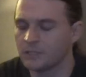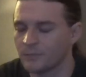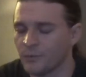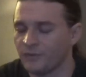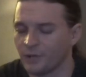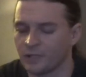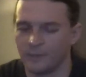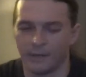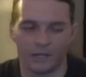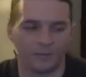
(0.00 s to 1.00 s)
something we've talked
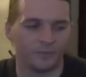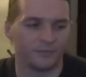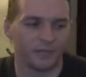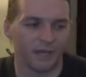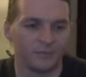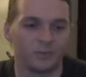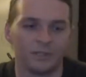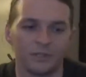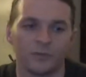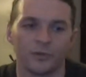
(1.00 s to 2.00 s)
about a couple of times, but
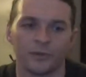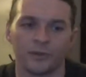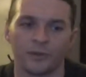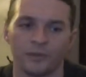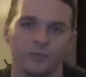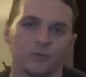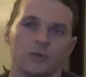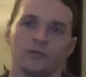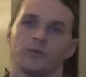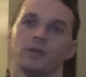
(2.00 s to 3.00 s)
it's worth
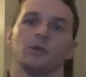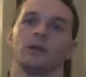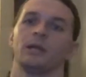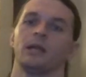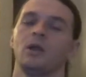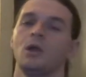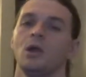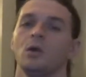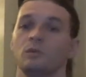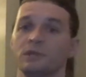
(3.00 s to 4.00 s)
sort of reiterating.
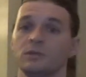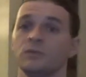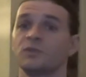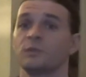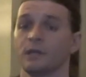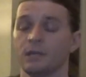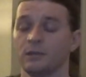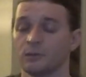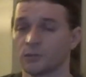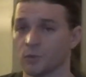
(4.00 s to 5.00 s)
When you're swinging
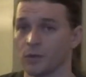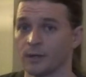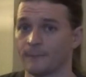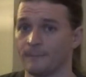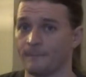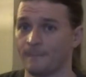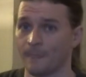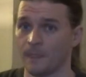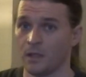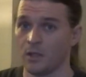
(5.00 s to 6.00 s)
your sword,
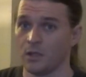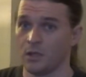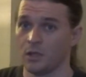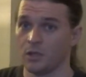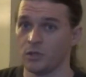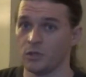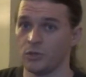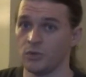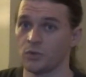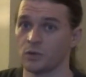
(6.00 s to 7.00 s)

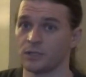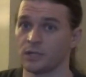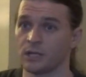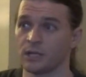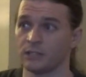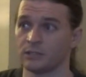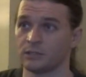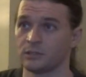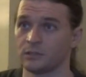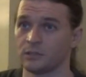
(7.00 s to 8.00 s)
you are
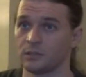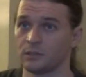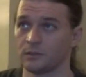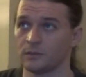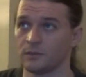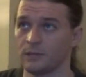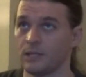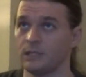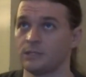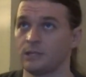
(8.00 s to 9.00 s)
not,
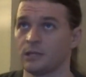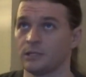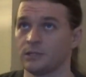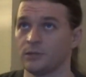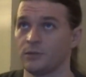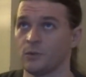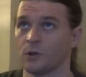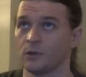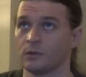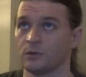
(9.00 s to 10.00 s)
it is not as though you
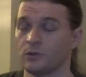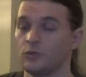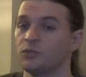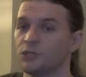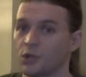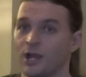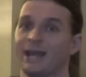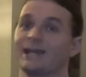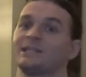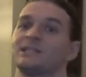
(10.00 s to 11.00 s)
are using your
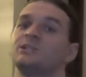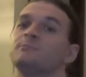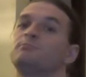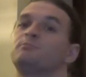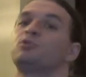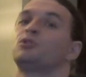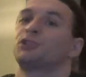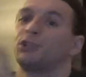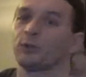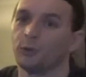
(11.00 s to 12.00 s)
hands to
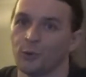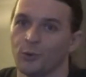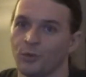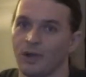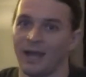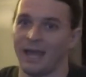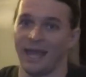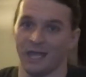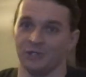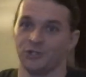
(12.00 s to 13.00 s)
push through a
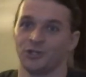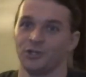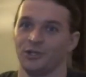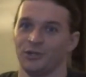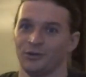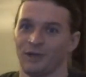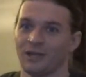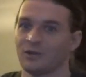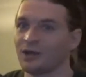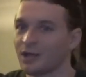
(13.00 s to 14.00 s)
hedge, right?
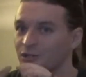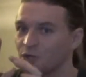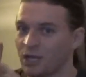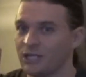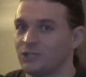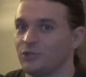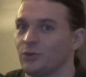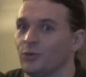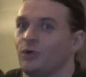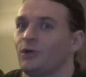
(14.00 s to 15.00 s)
You're not trying to